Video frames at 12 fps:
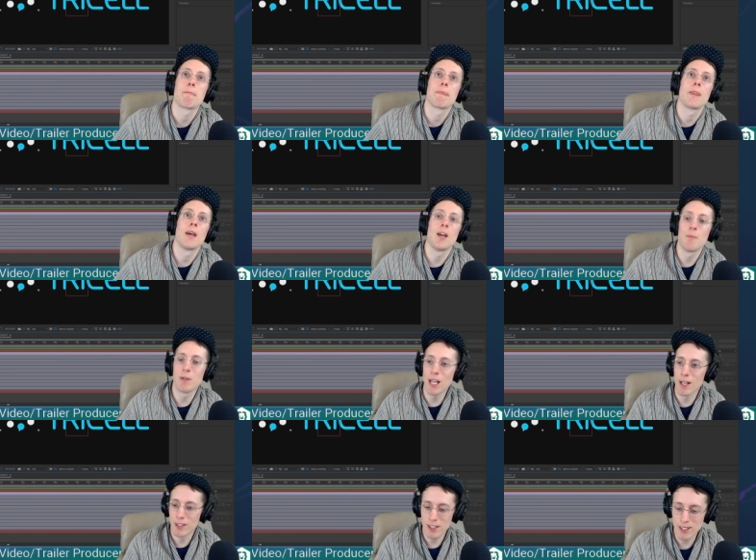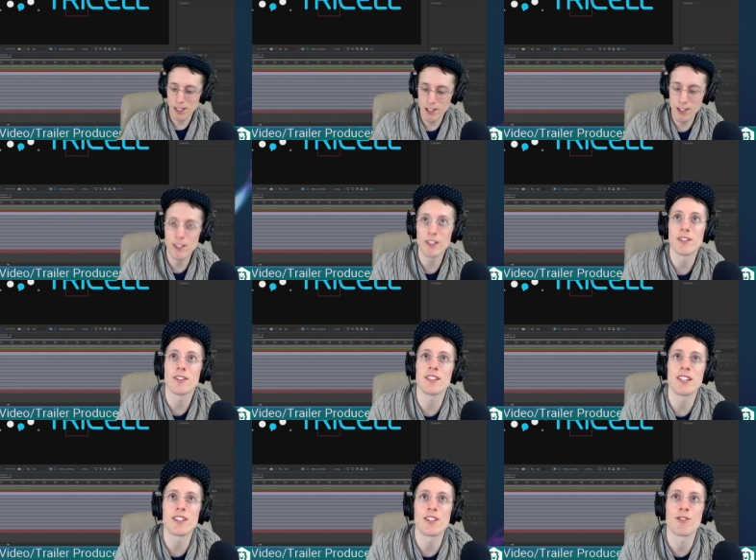But yeah, let's get to
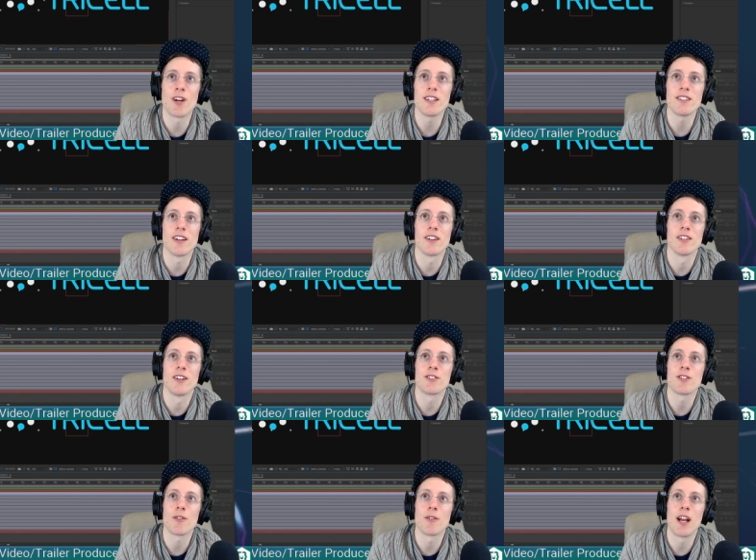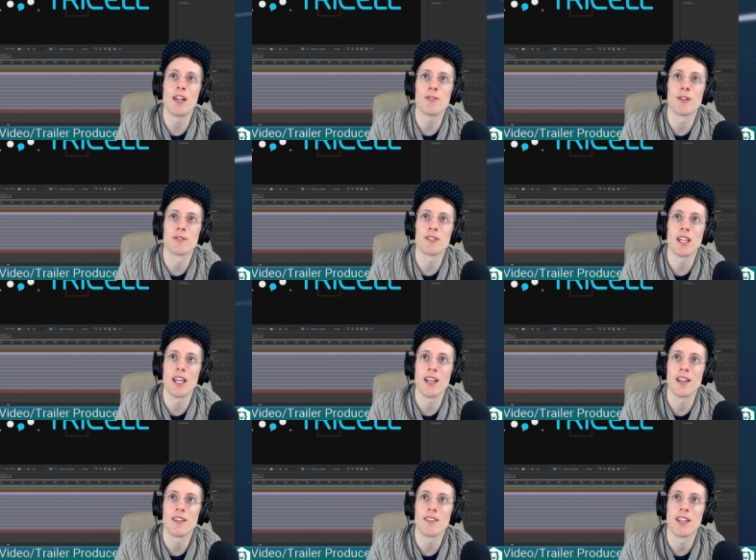Tricell. So Antoine was
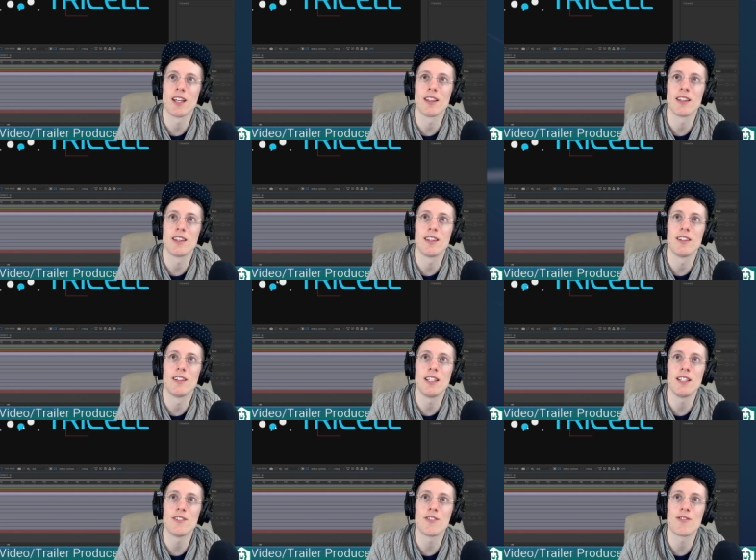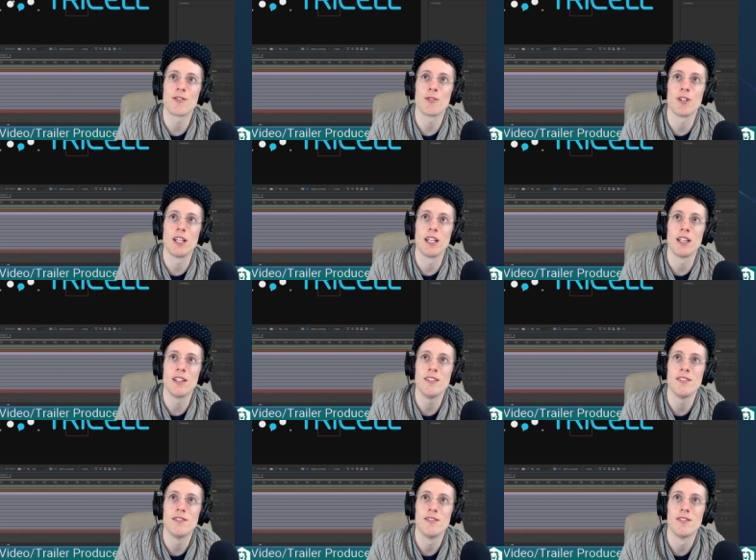saying that these three
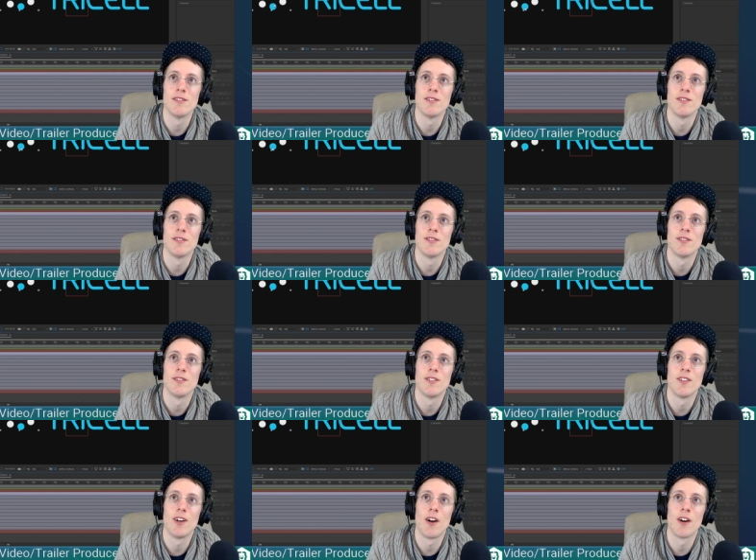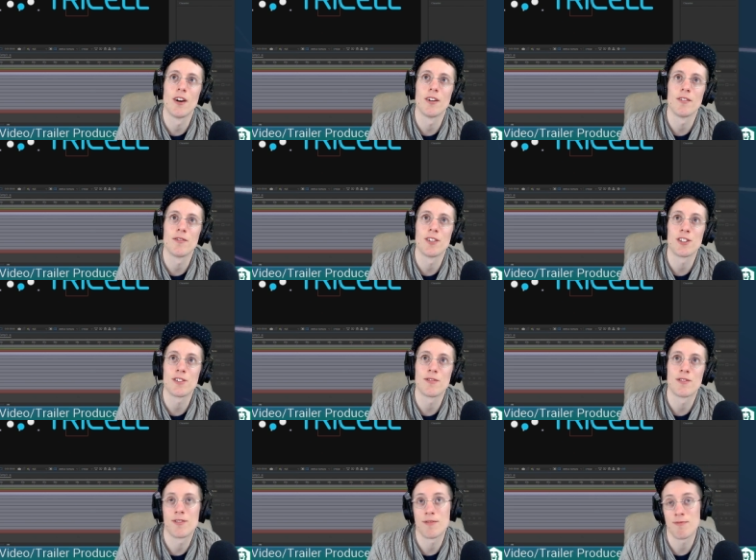are the
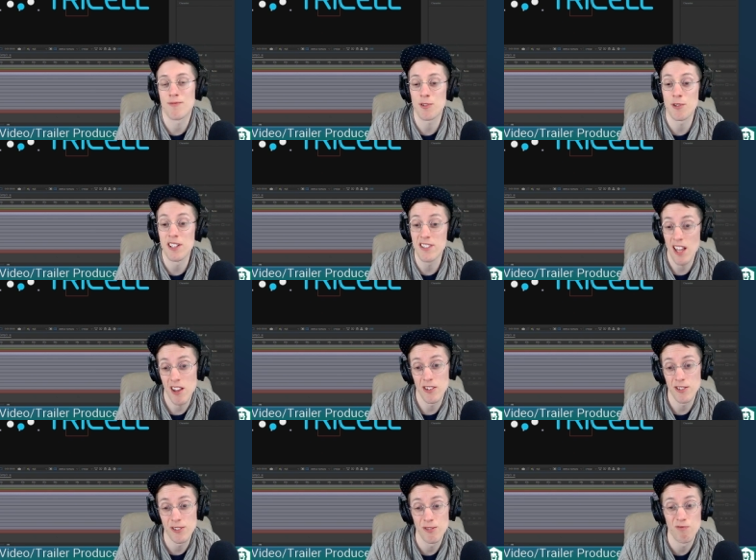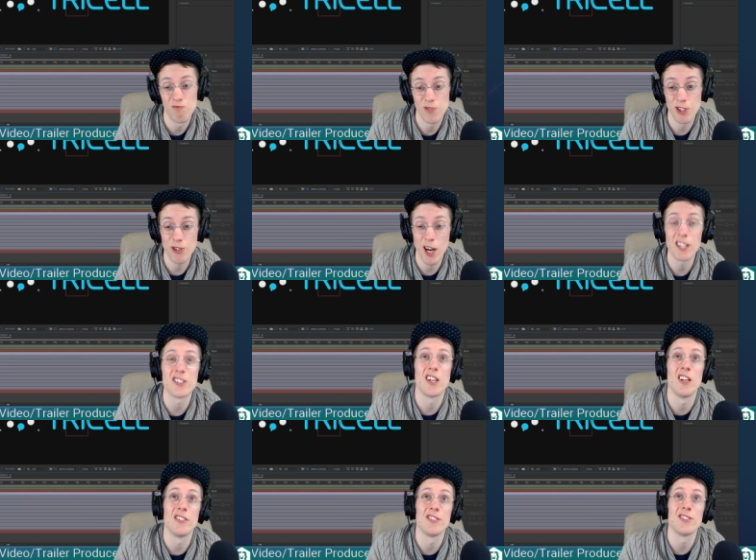3 cells, the
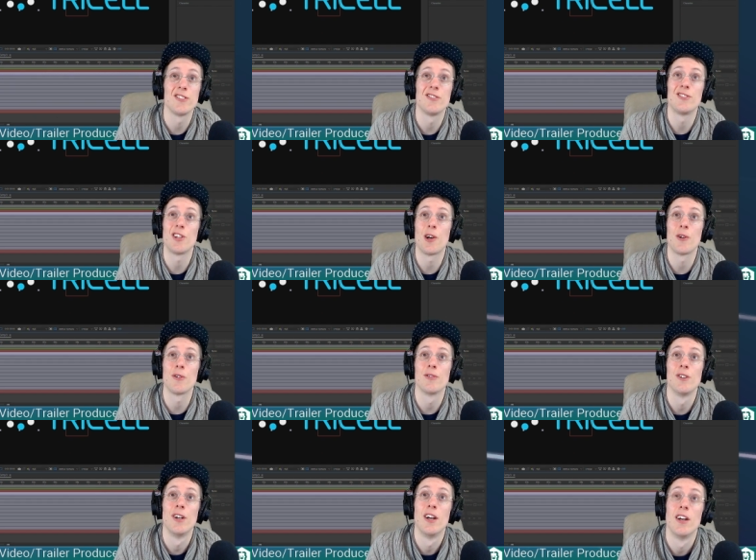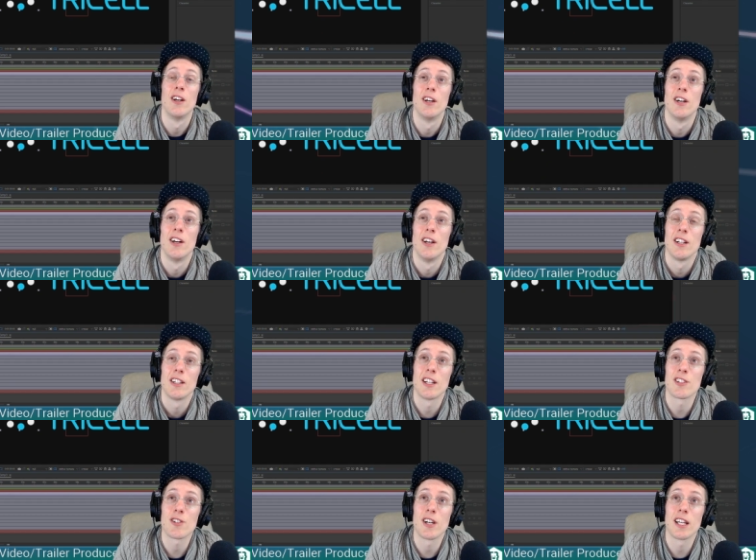Tricells. So let's
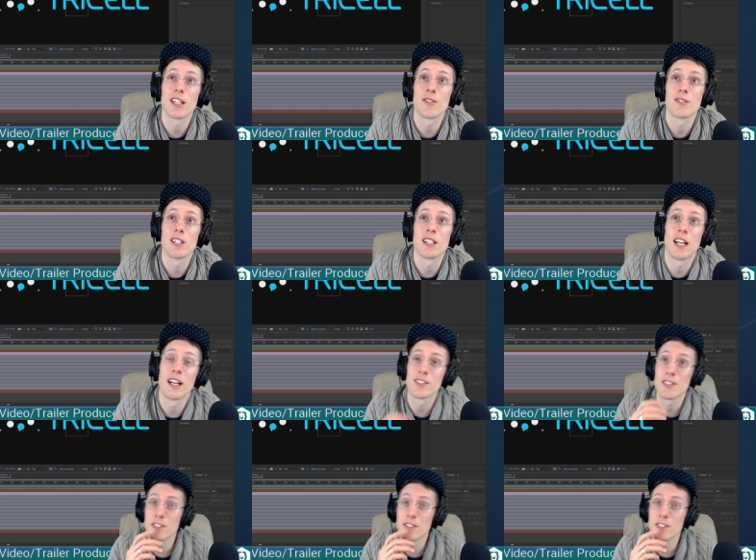try to get those in last.